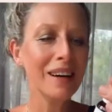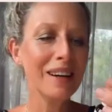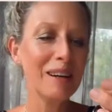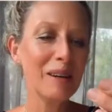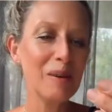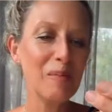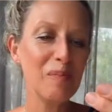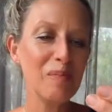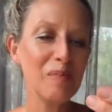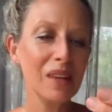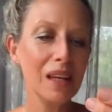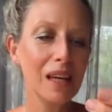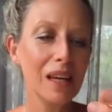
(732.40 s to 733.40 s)

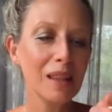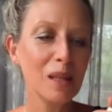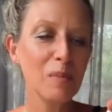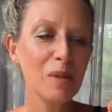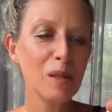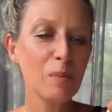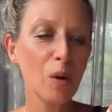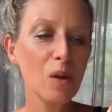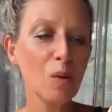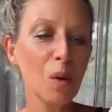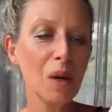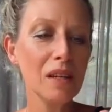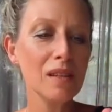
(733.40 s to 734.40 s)
The
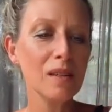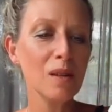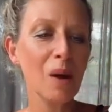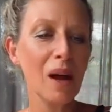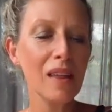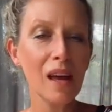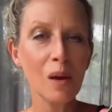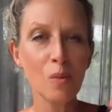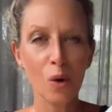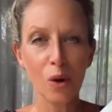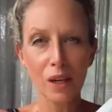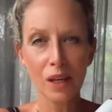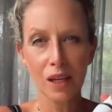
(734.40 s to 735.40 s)
bespoke ones, the way they
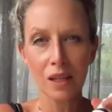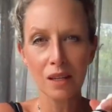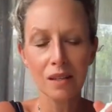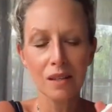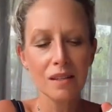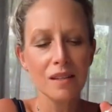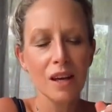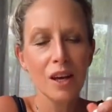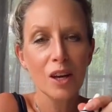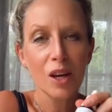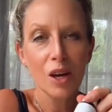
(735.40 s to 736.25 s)
work is